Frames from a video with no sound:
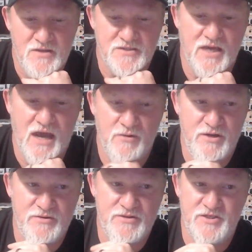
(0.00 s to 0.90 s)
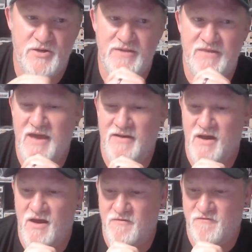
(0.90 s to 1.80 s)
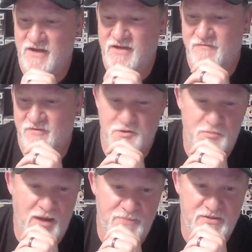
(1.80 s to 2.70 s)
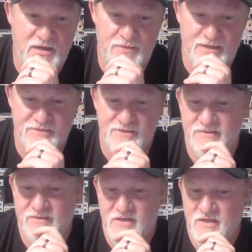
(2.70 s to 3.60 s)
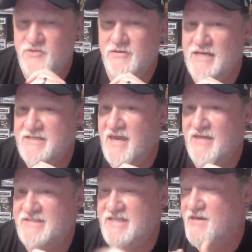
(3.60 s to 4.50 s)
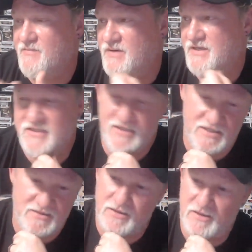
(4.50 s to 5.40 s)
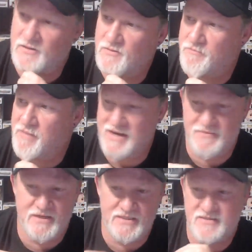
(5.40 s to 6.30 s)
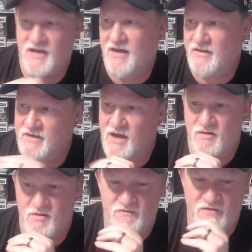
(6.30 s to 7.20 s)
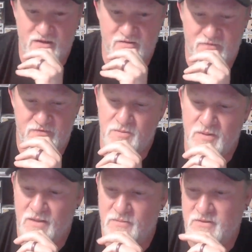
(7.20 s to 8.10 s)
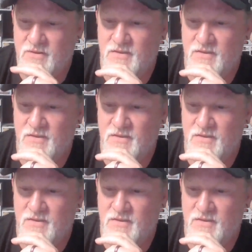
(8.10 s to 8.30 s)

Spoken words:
So how are you enjoying that Frankenfurter pop you got back there? You guys can't see it, but she's, biting my style and got her own Frankenfurter pop.